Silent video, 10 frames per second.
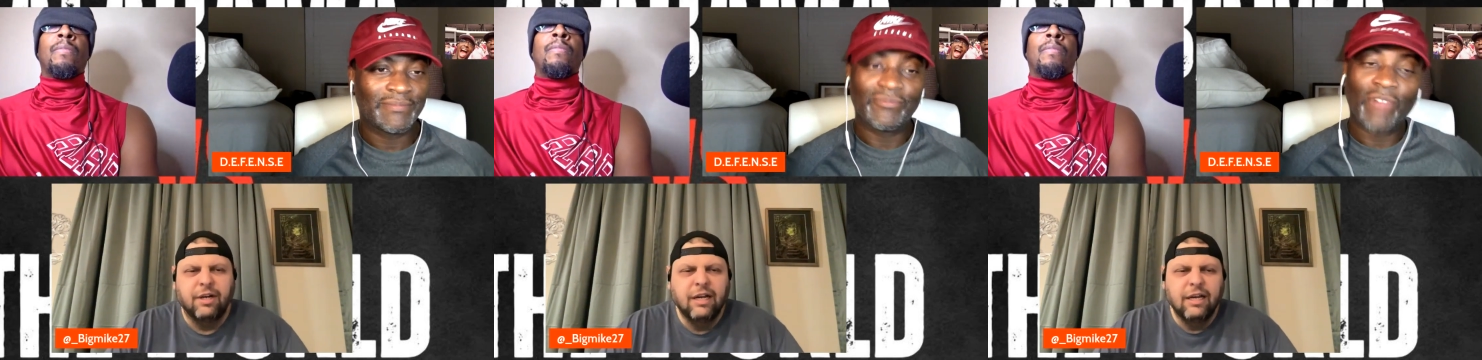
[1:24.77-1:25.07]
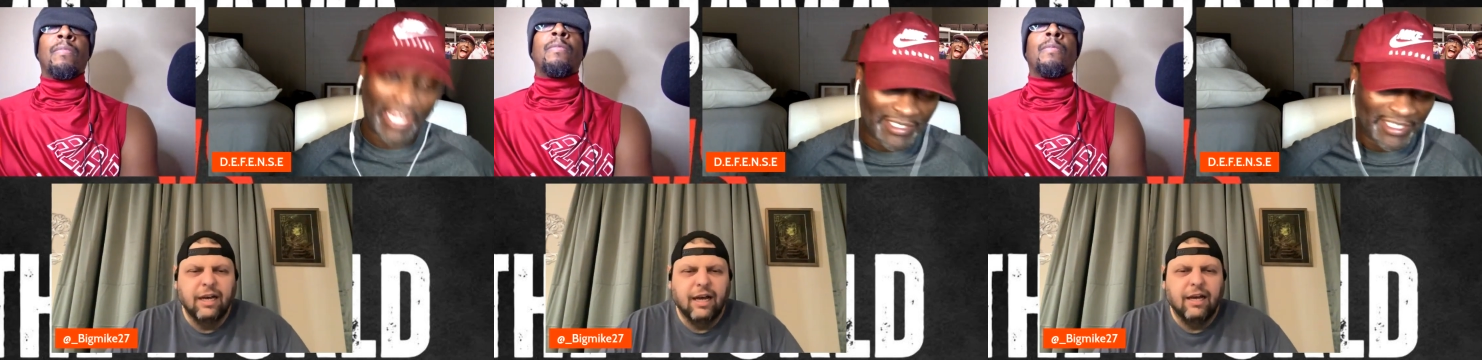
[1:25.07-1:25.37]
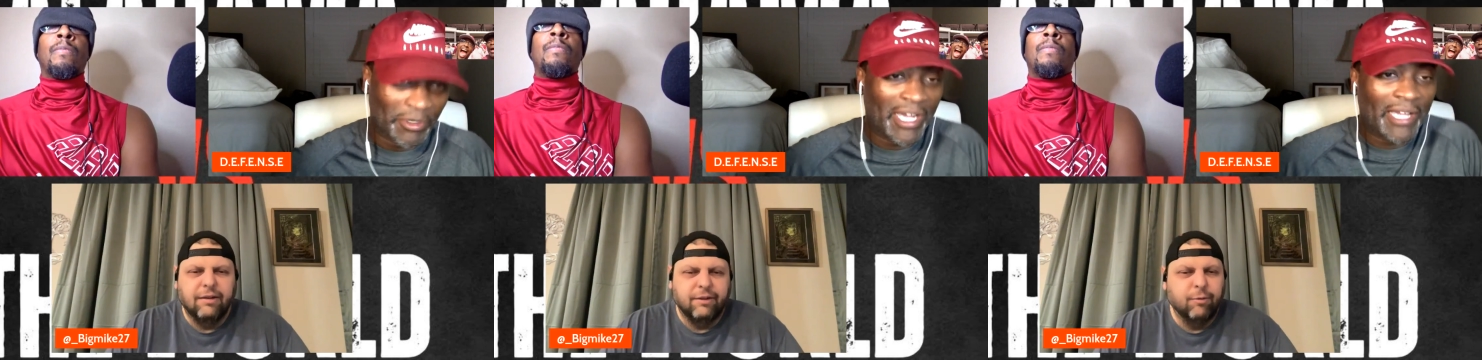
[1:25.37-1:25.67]
Speaker 1: I can see uh,
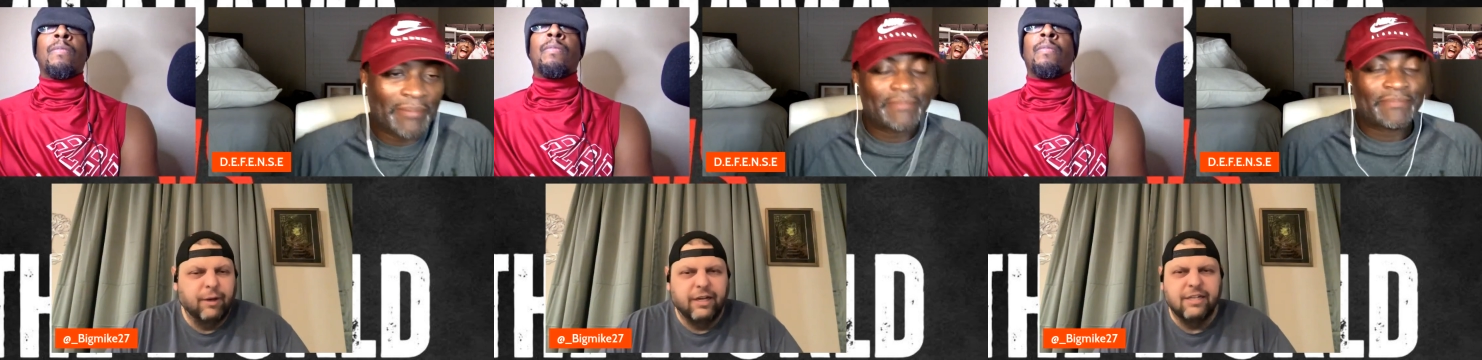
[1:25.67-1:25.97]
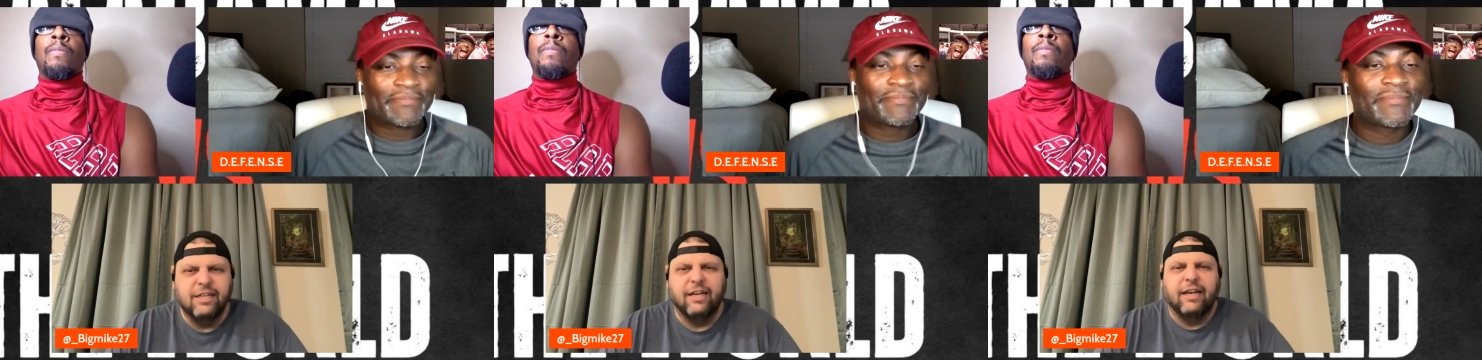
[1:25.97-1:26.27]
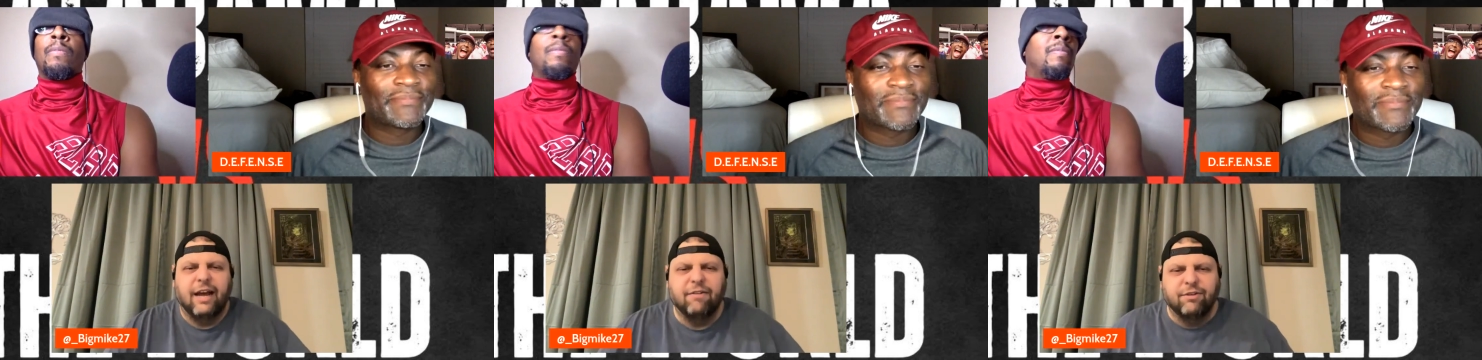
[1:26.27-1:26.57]
why. Unintended
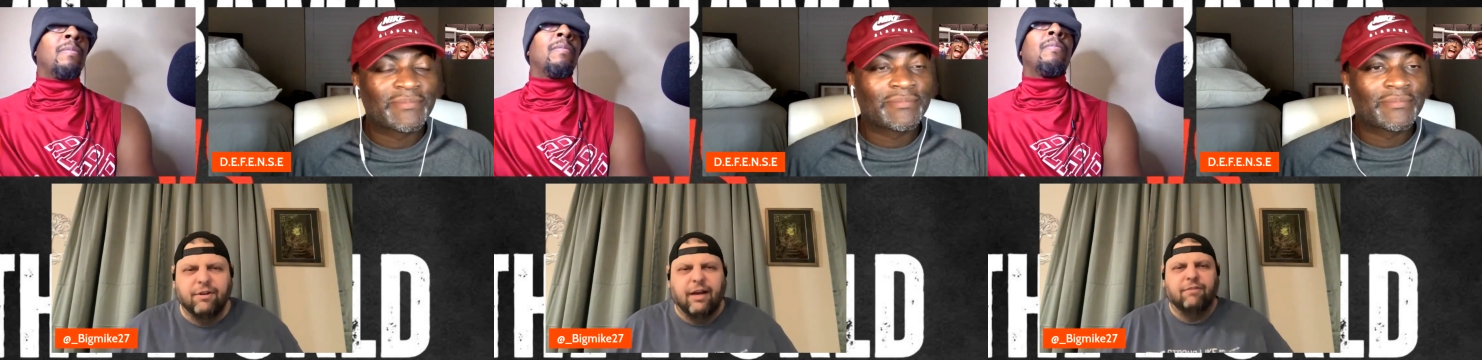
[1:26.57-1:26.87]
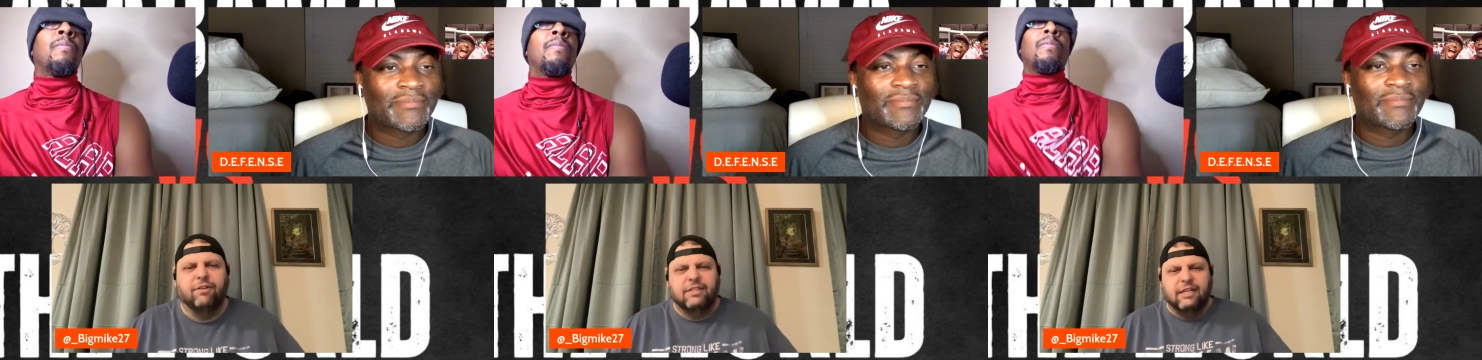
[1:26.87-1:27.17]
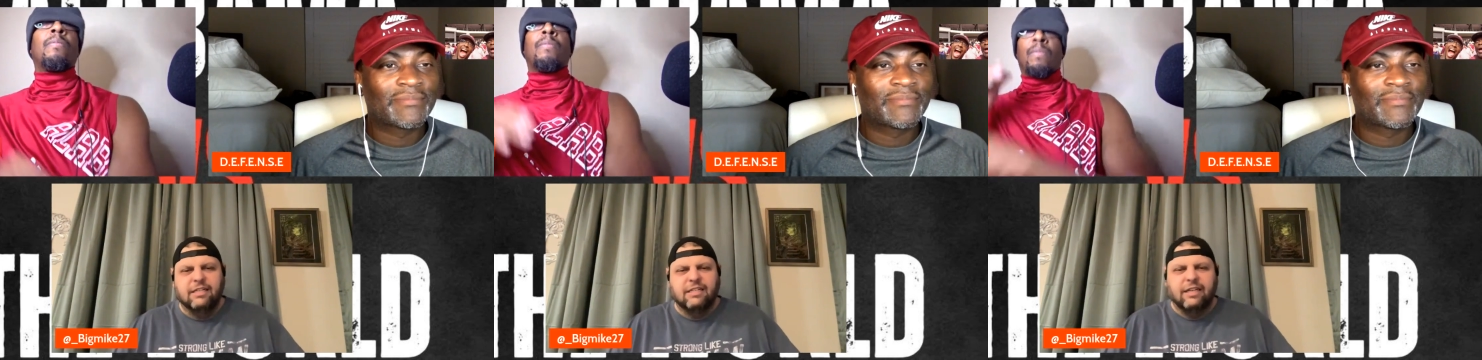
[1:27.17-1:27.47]
after after the
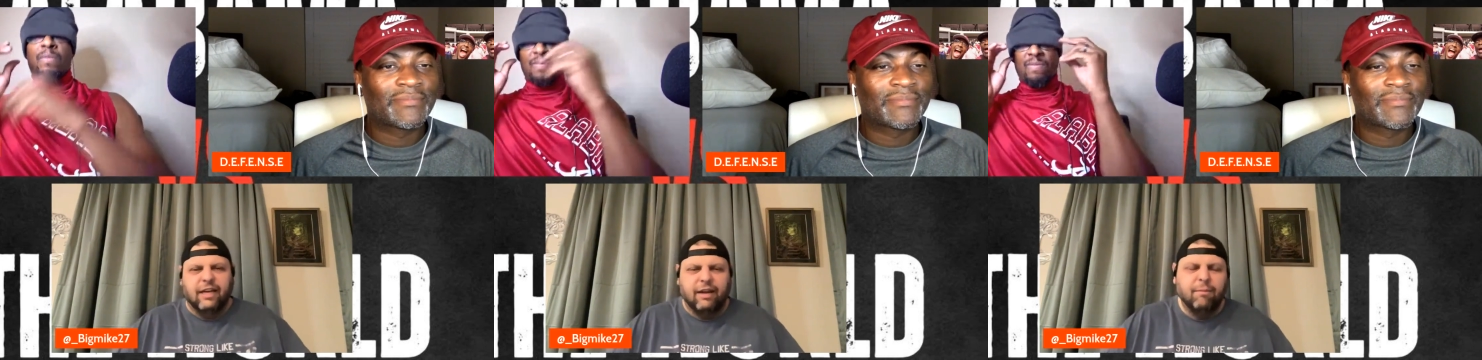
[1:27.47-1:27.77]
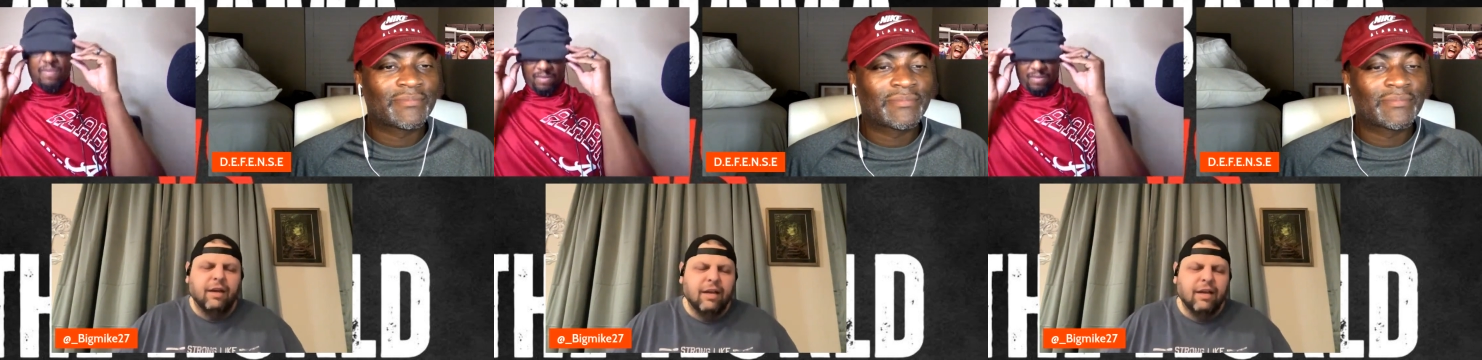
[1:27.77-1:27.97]
Tennessee game.